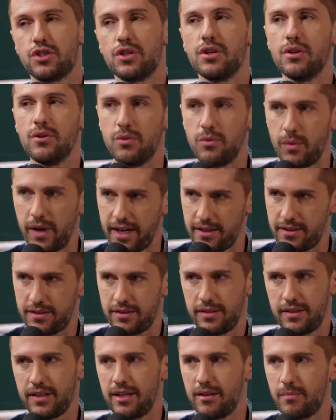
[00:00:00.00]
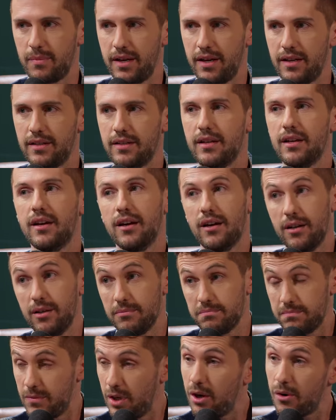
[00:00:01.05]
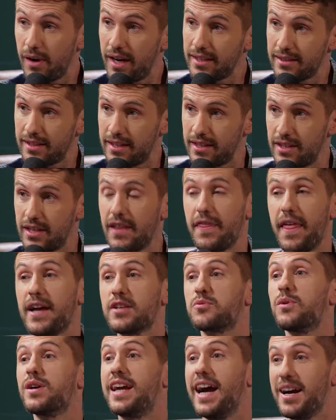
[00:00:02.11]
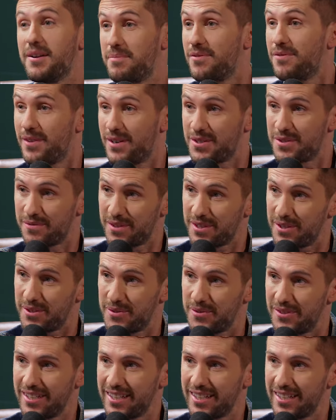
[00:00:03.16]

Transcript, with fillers: to wait until they get married. All right, then. That's what God prefers for you.